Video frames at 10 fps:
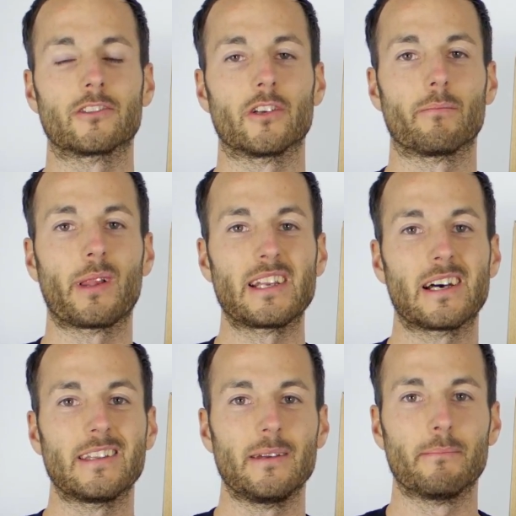So you're playing
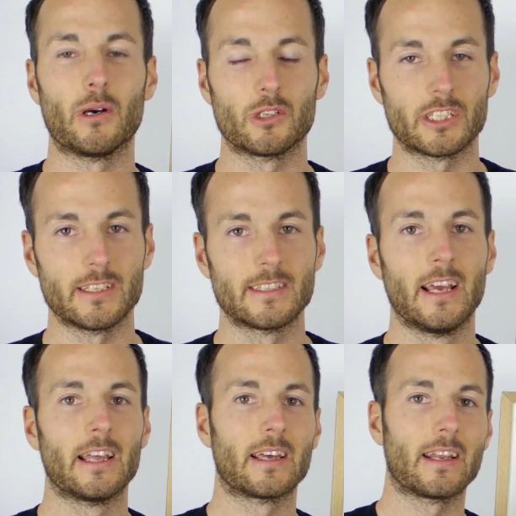on the emotions,
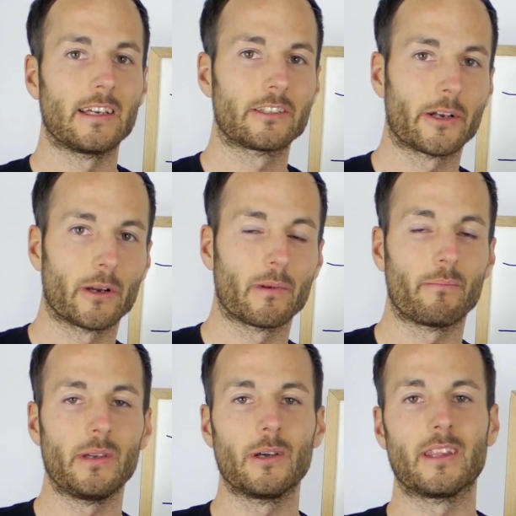the nice curb
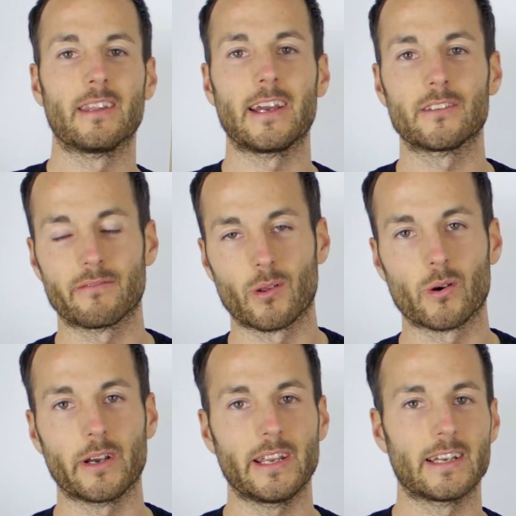appeal, the nice
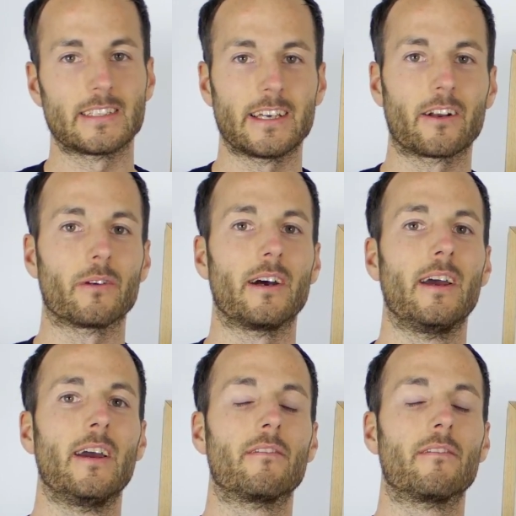flooring, etc.